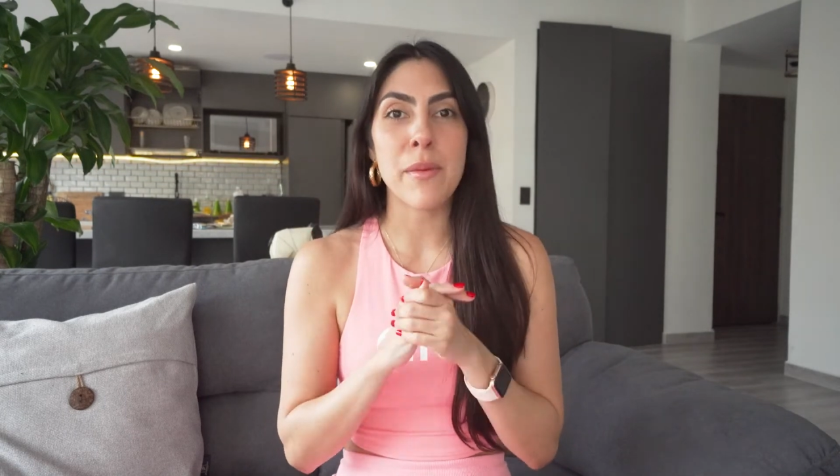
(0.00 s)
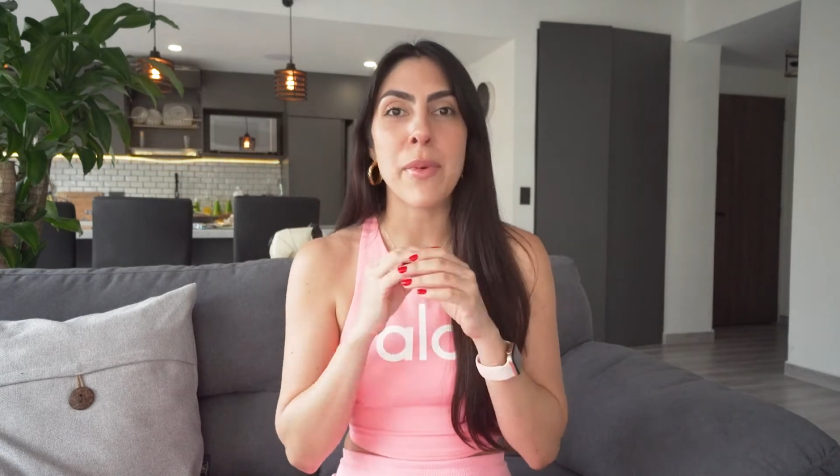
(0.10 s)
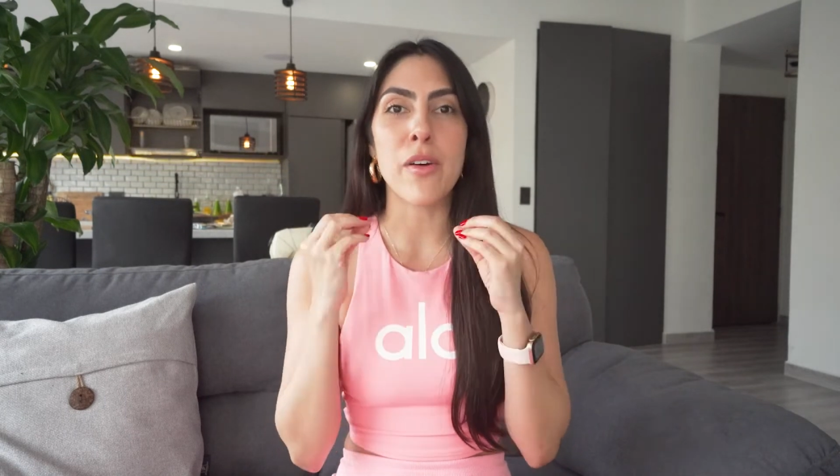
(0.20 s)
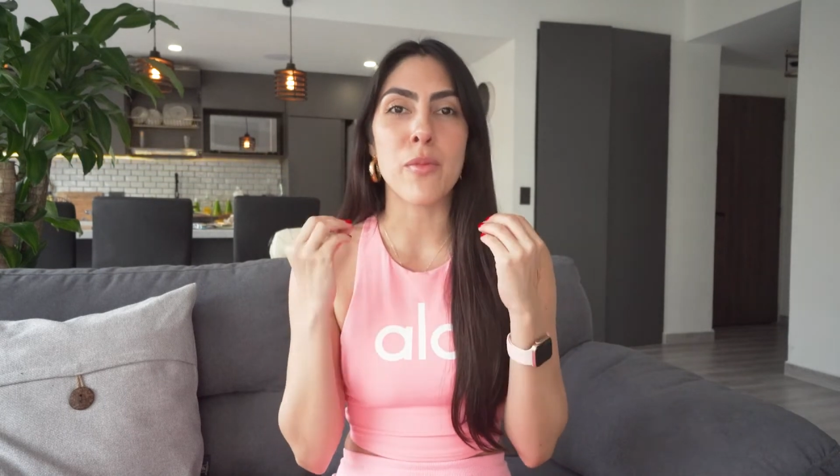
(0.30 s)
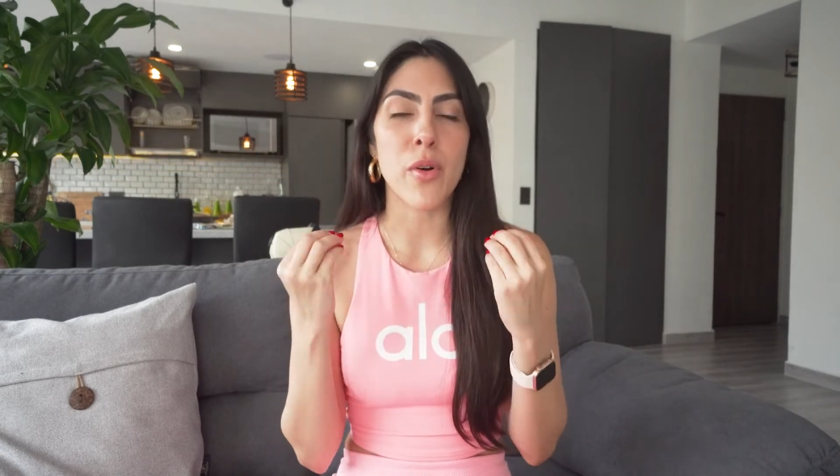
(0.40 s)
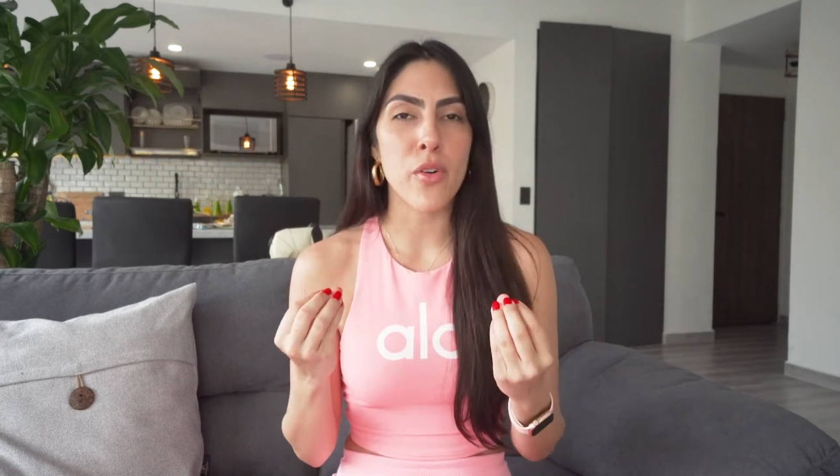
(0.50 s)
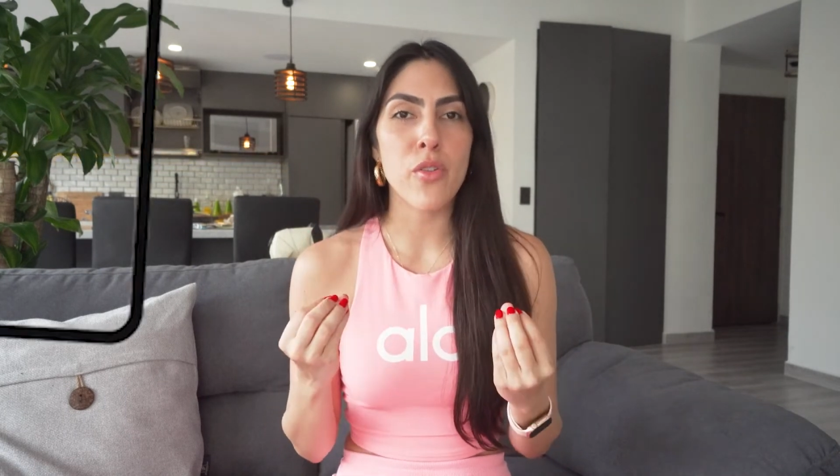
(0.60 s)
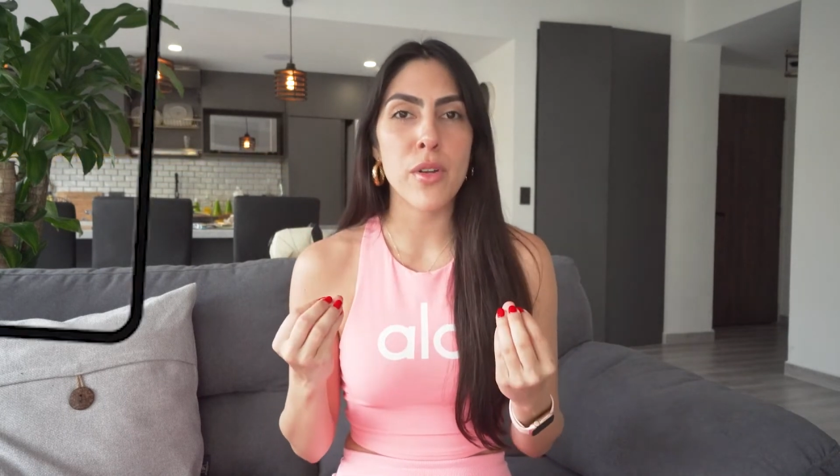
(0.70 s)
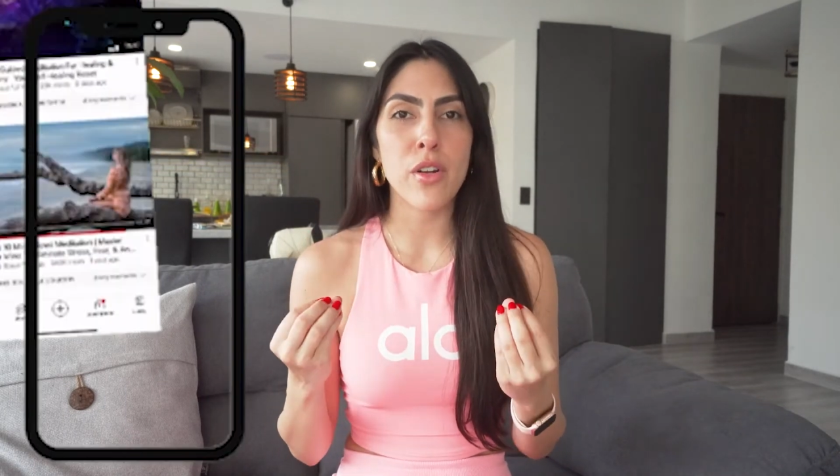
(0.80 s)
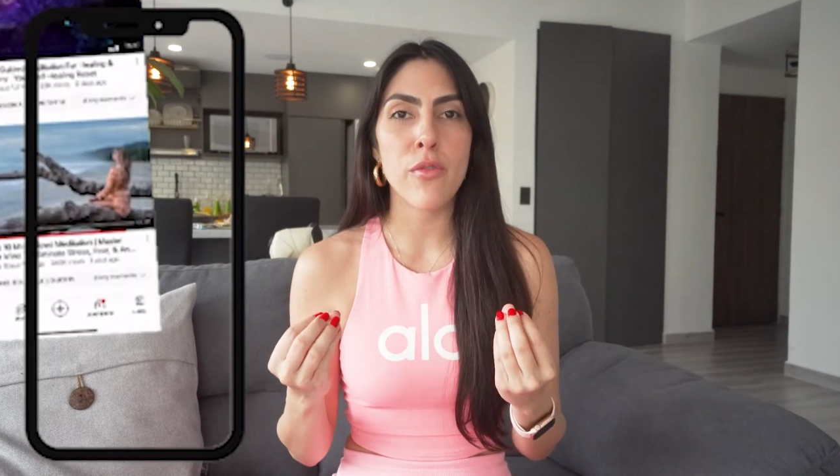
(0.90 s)
about
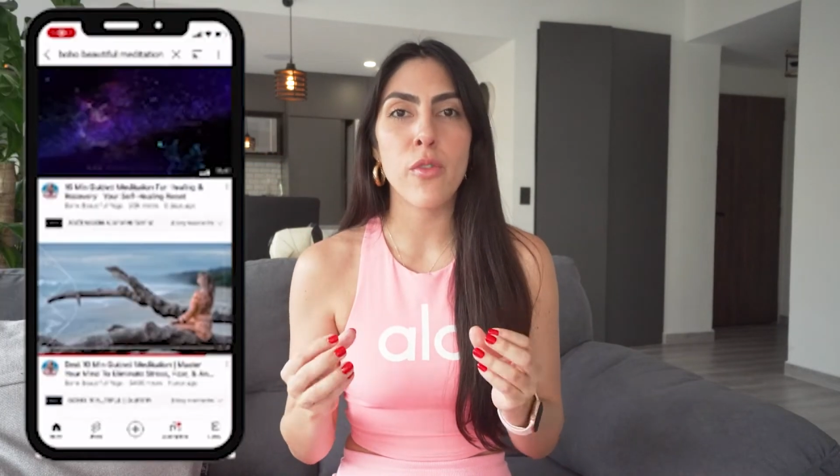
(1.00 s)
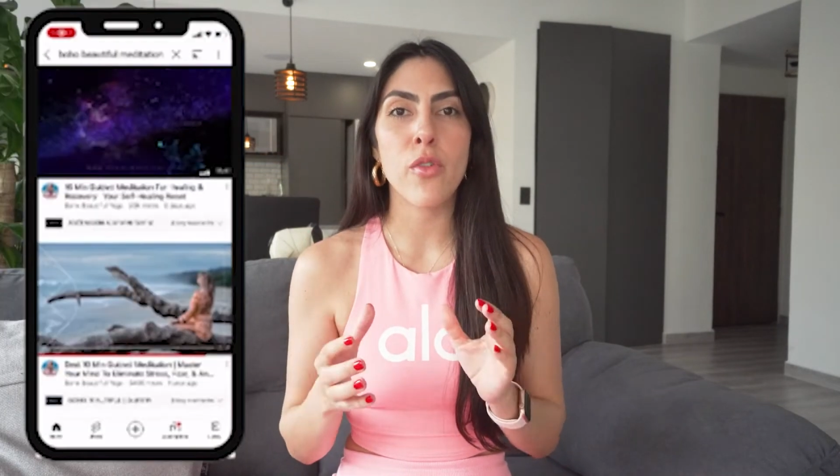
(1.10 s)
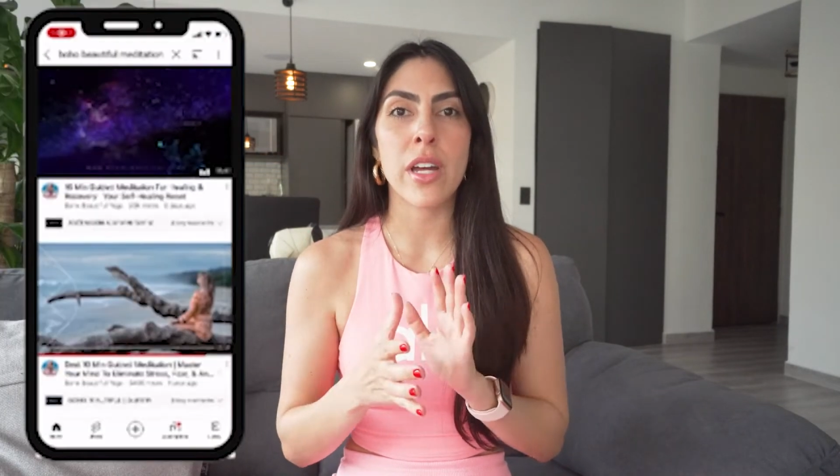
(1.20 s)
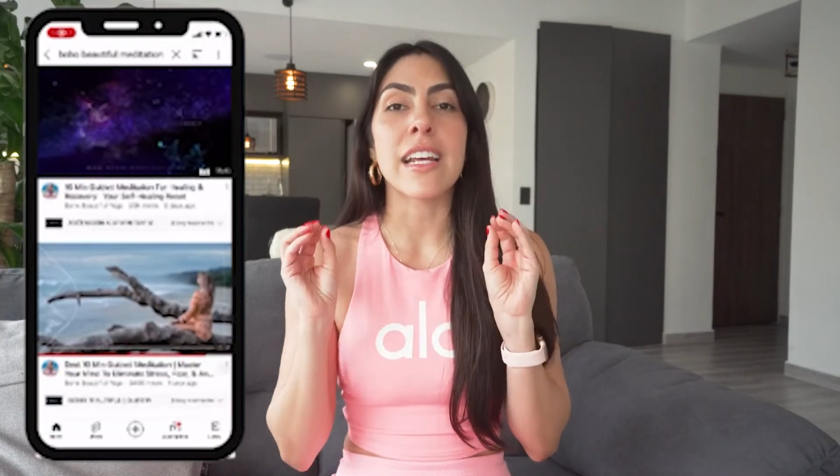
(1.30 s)
Boho Beautiful,